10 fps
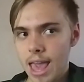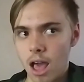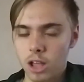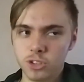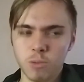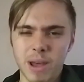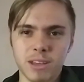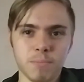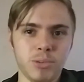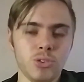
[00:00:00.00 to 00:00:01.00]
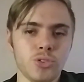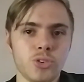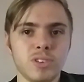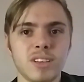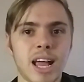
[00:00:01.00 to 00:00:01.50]
Also, my
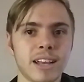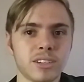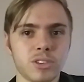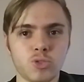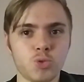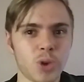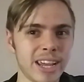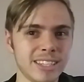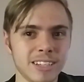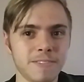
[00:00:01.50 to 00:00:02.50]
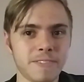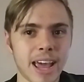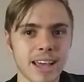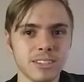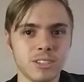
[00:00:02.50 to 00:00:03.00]
computer is not crazy
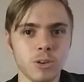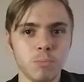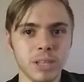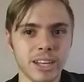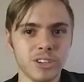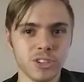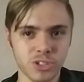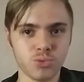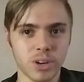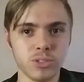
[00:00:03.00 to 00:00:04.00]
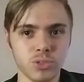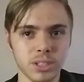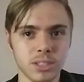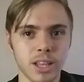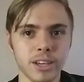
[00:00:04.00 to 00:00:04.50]
fast, so Blender just runs really
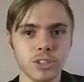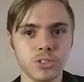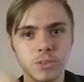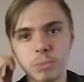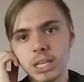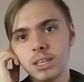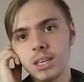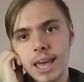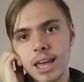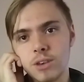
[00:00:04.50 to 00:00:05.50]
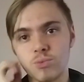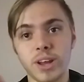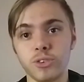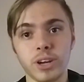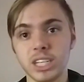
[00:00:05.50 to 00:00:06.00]
sluggish for me, and
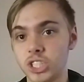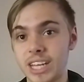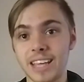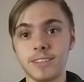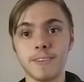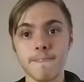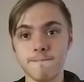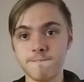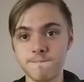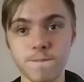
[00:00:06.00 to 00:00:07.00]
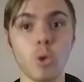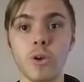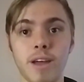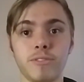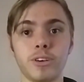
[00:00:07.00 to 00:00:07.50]
rendering just takes
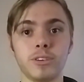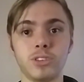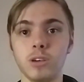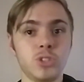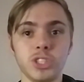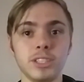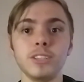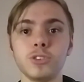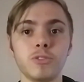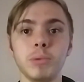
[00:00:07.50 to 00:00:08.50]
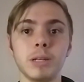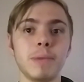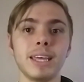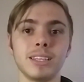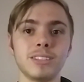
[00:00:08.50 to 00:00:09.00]
forever. So it was just easier for me to
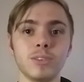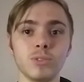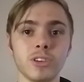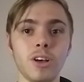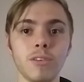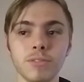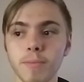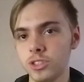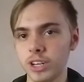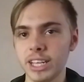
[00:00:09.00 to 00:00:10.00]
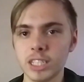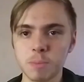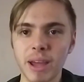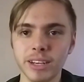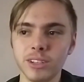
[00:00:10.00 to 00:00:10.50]
make this in Resolve. So to get
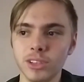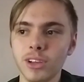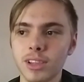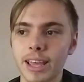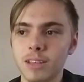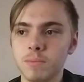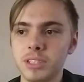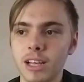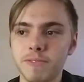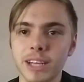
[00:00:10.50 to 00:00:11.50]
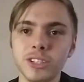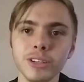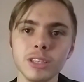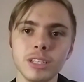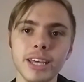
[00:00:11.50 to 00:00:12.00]
Spidey to look like himself, I
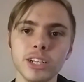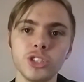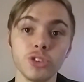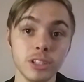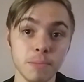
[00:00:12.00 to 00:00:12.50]
took the texture into